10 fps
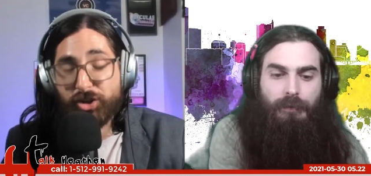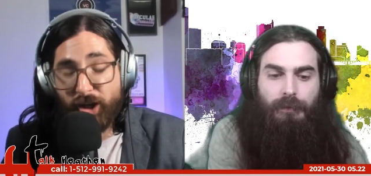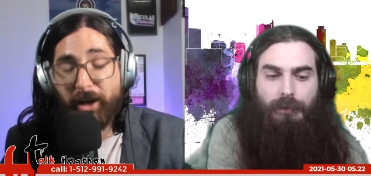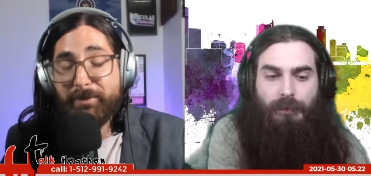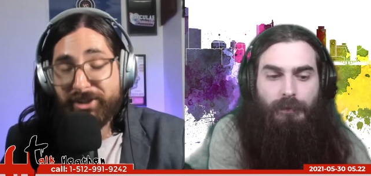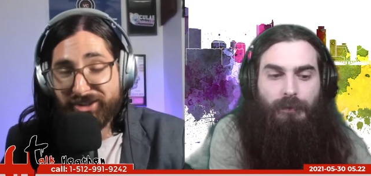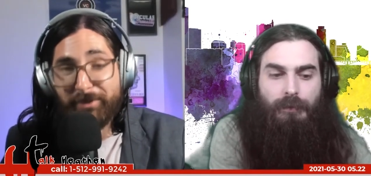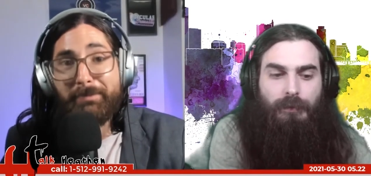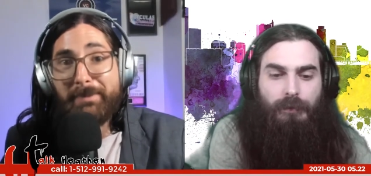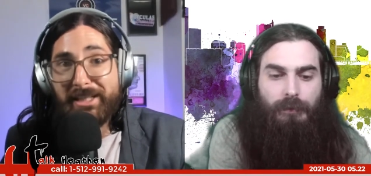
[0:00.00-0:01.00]
Speaker 1: come to
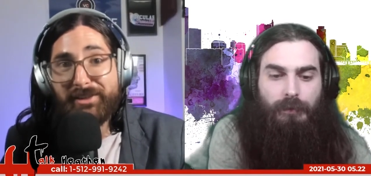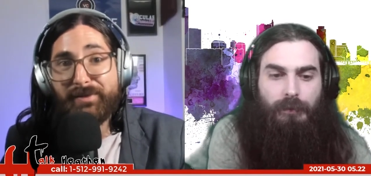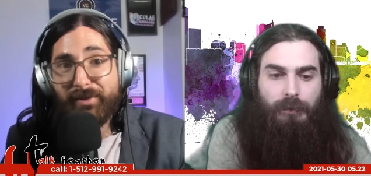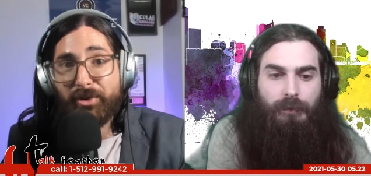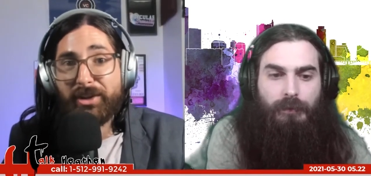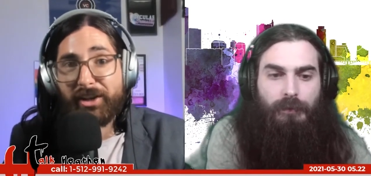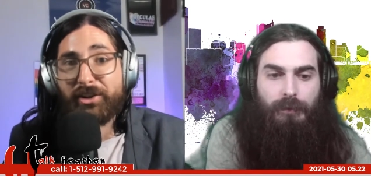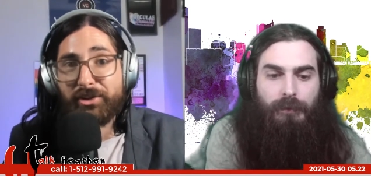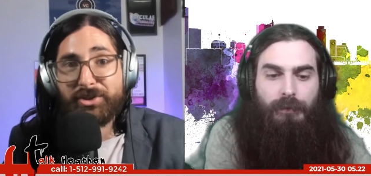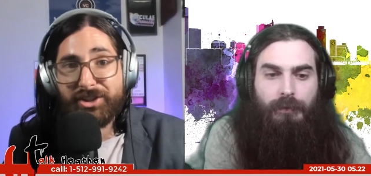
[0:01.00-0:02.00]
some meaningful
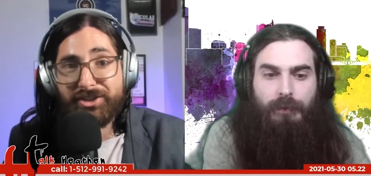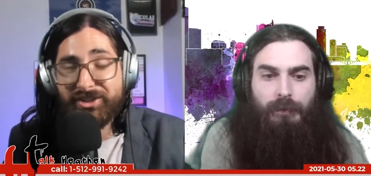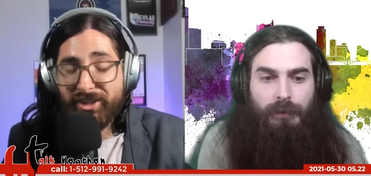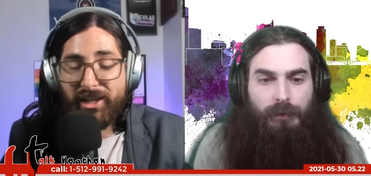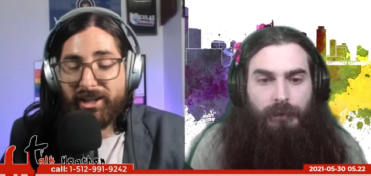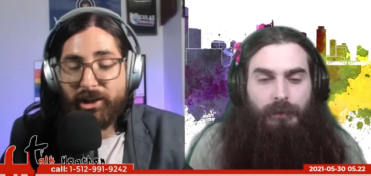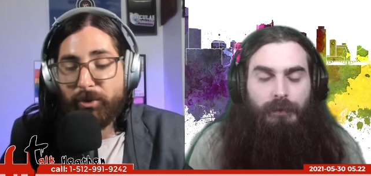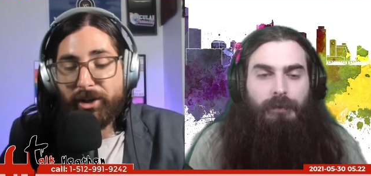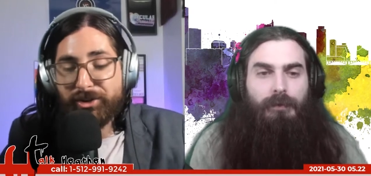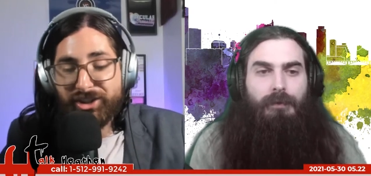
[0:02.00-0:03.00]
conclusions. You know,
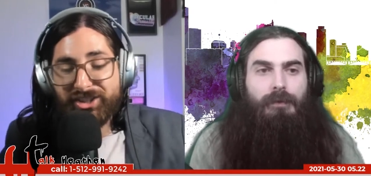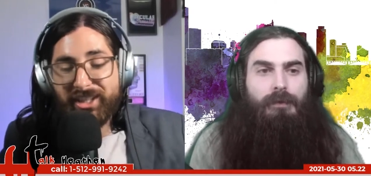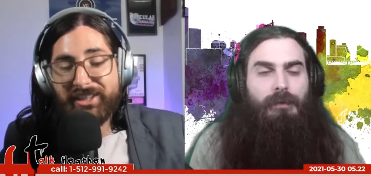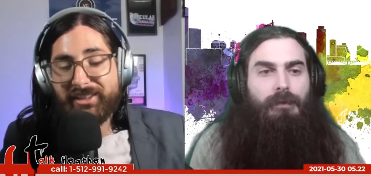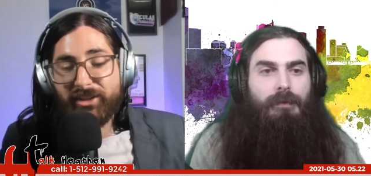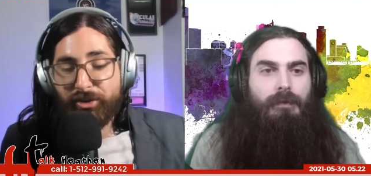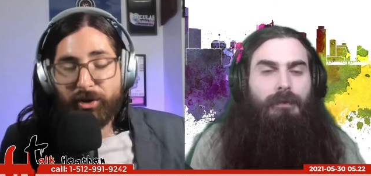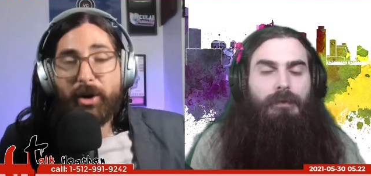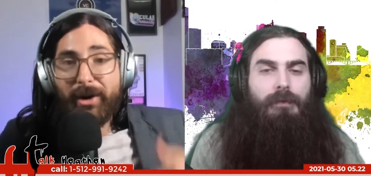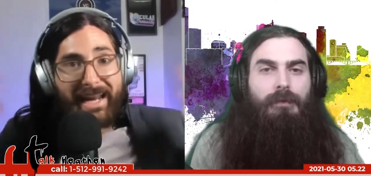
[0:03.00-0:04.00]
we don't just get to
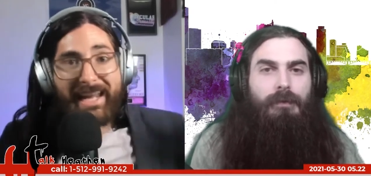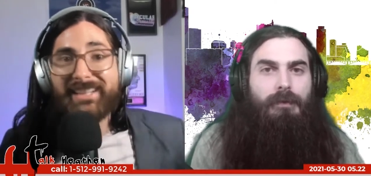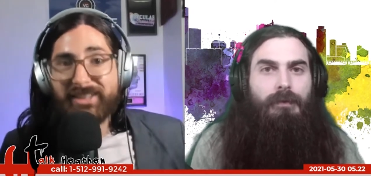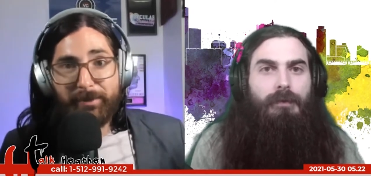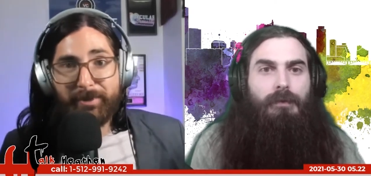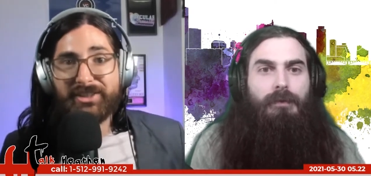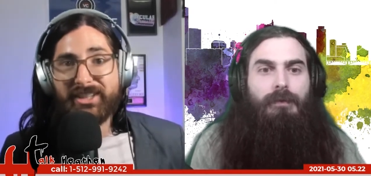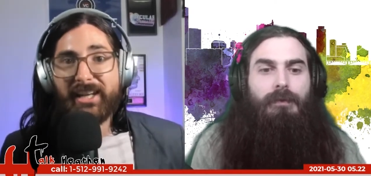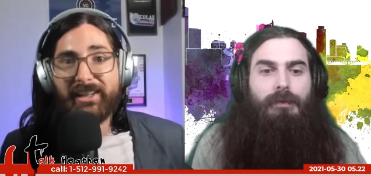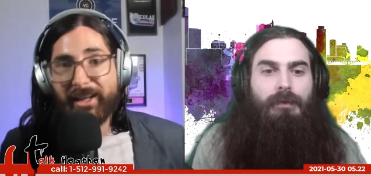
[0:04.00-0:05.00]
throw our hands up and
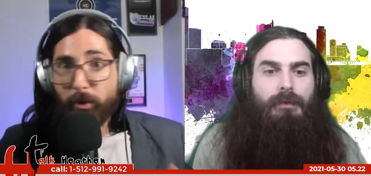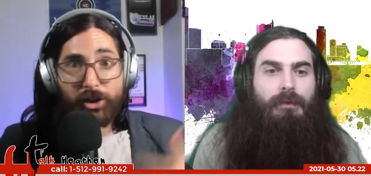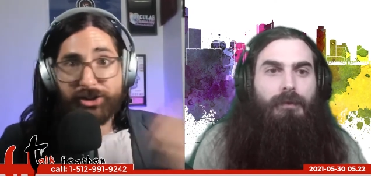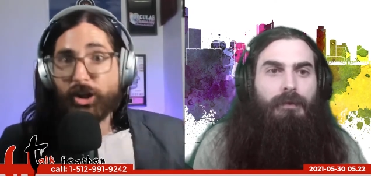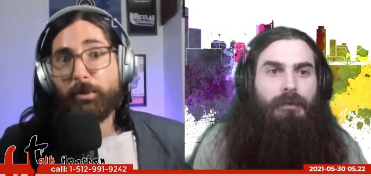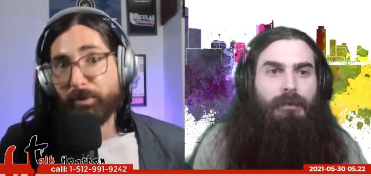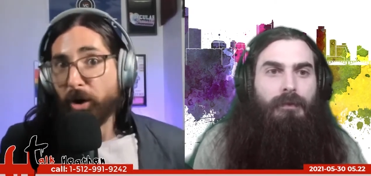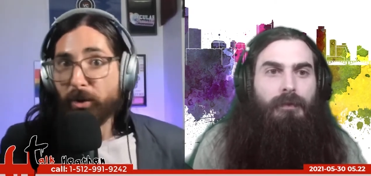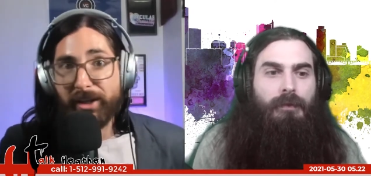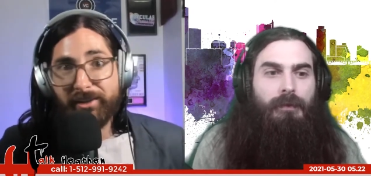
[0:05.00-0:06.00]
say, like, well, it's all
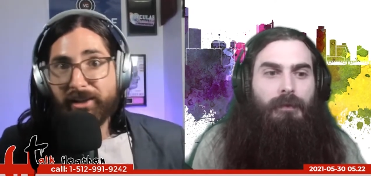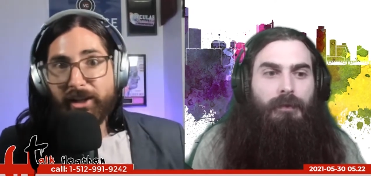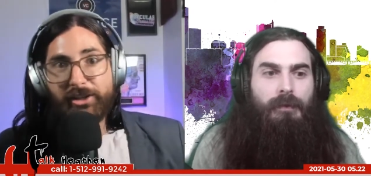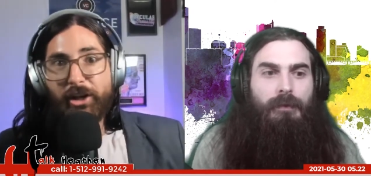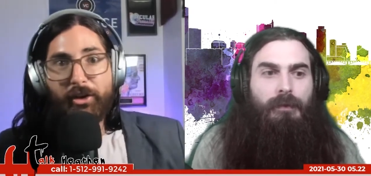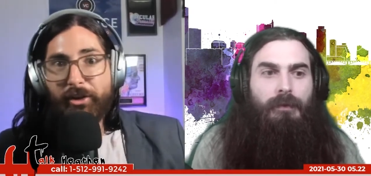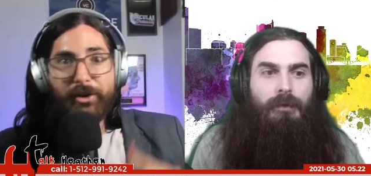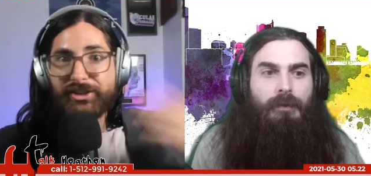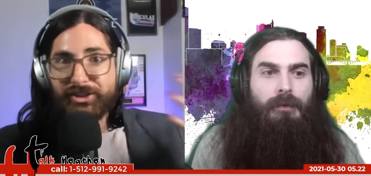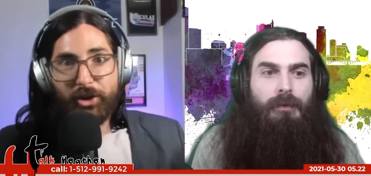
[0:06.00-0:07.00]
broken. You know, there
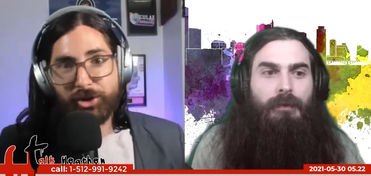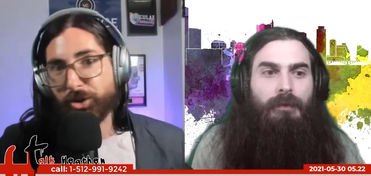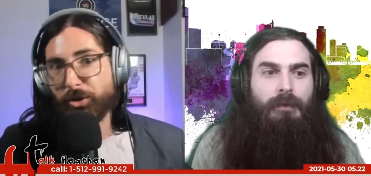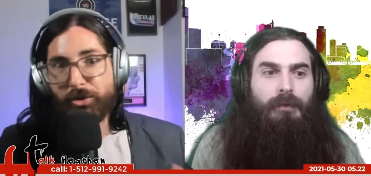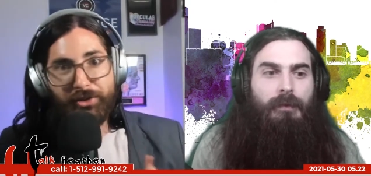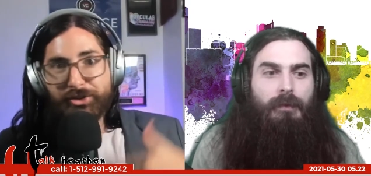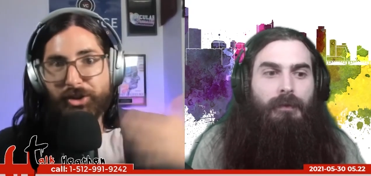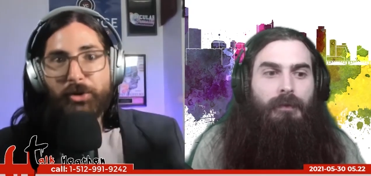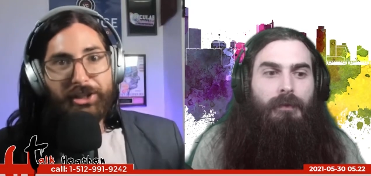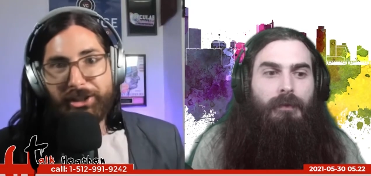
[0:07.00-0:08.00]
is no truth. There's
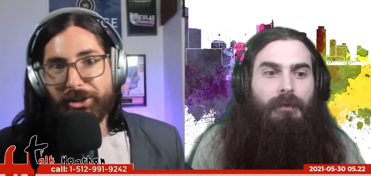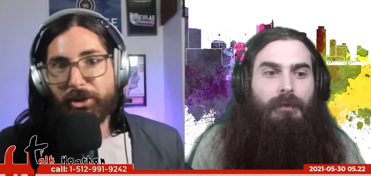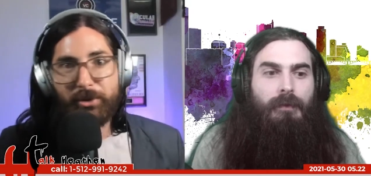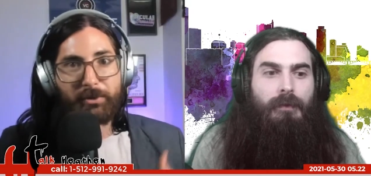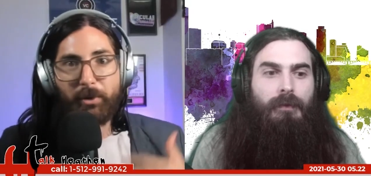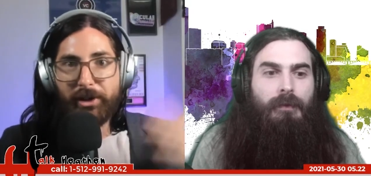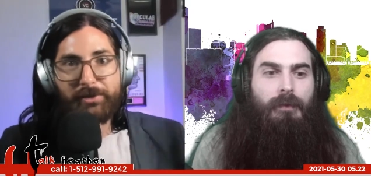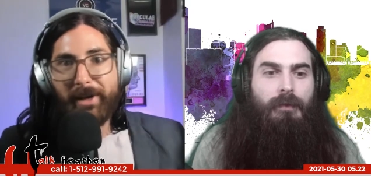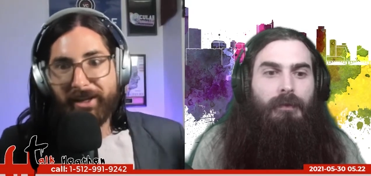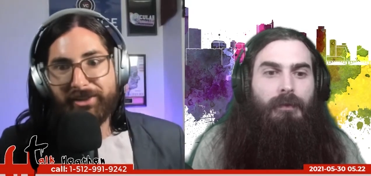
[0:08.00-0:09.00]
only you and what you
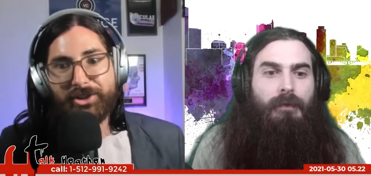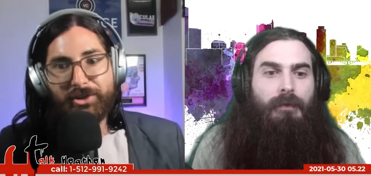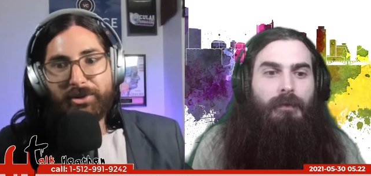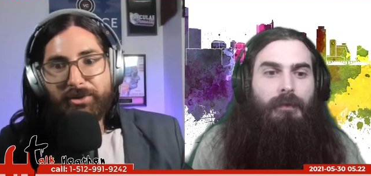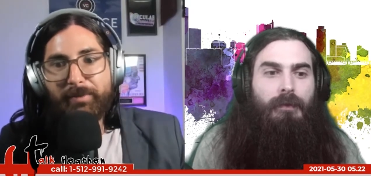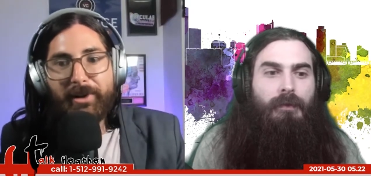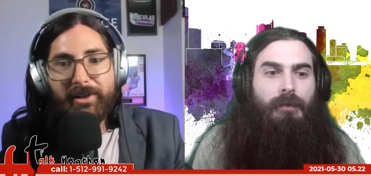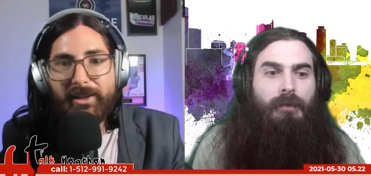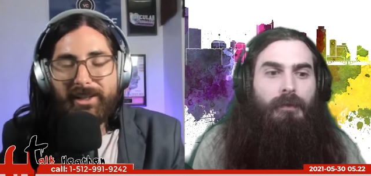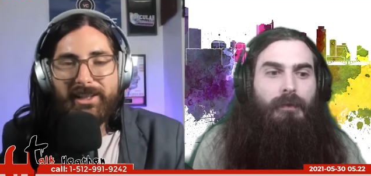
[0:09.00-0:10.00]
make the truth. But,
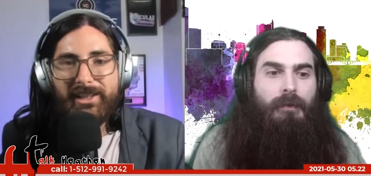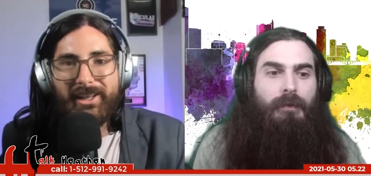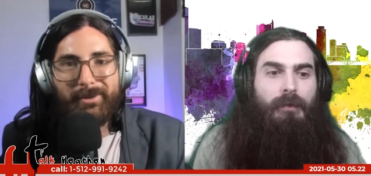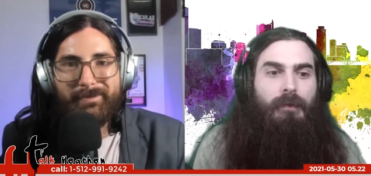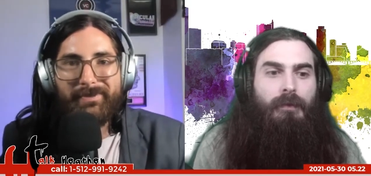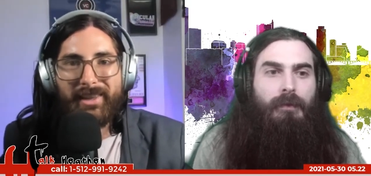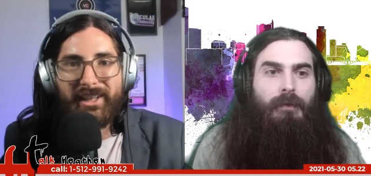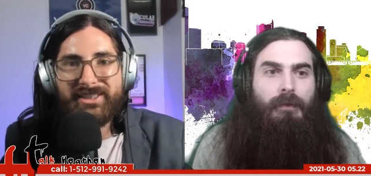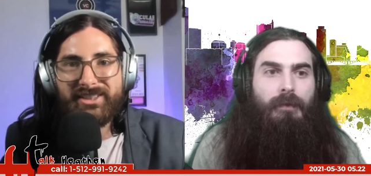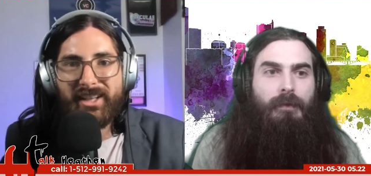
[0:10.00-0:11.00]
you know,
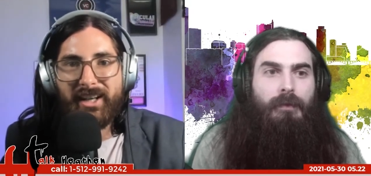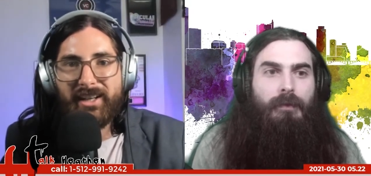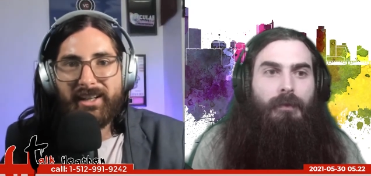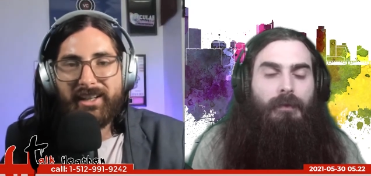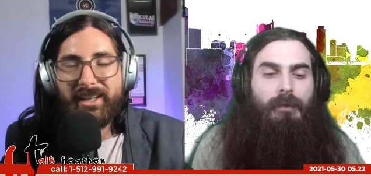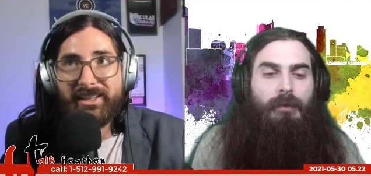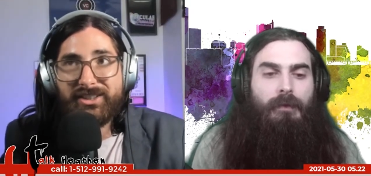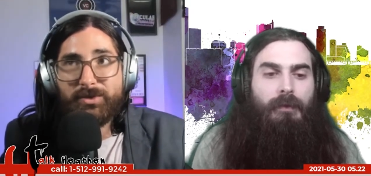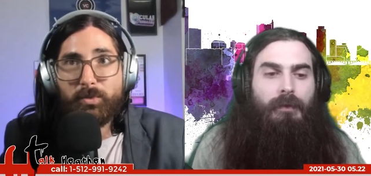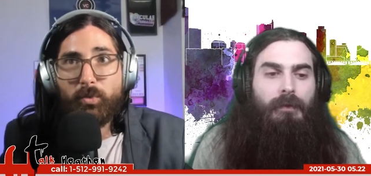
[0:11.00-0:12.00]
it's uh
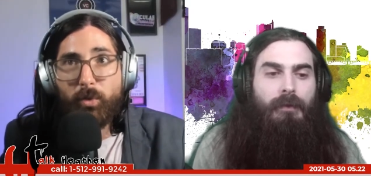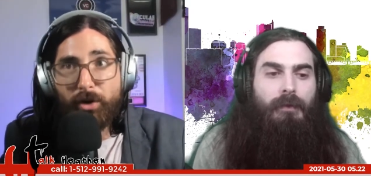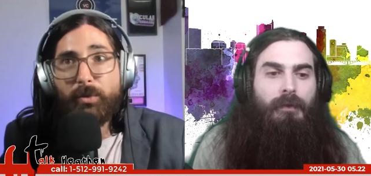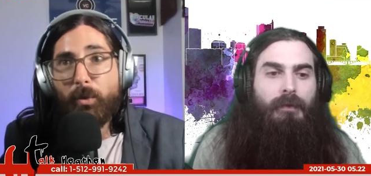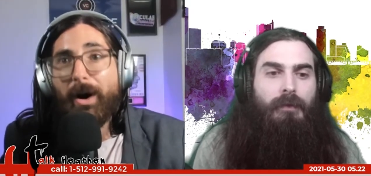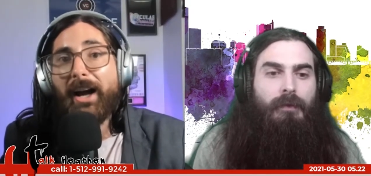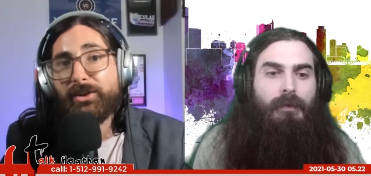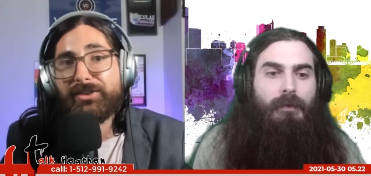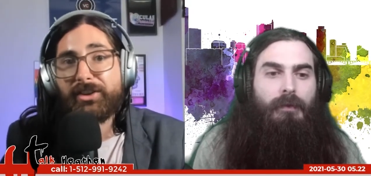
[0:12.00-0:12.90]
it's worthwhile